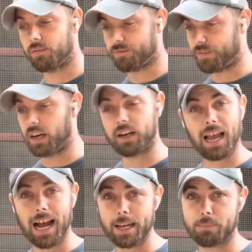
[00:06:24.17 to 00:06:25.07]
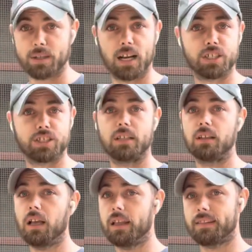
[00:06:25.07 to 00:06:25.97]
very high in production.
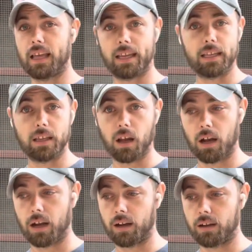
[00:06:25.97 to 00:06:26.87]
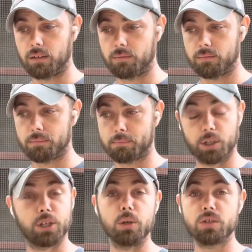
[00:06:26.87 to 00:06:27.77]
They
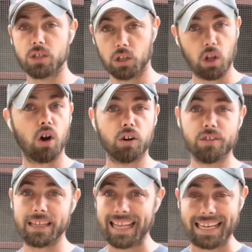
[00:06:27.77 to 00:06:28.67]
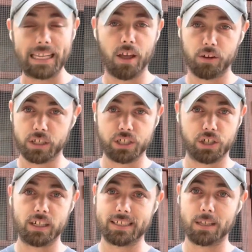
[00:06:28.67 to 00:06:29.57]
produce longer than any other
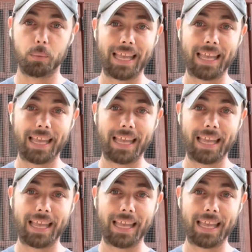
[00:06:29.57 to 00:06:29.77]
Coturnix that we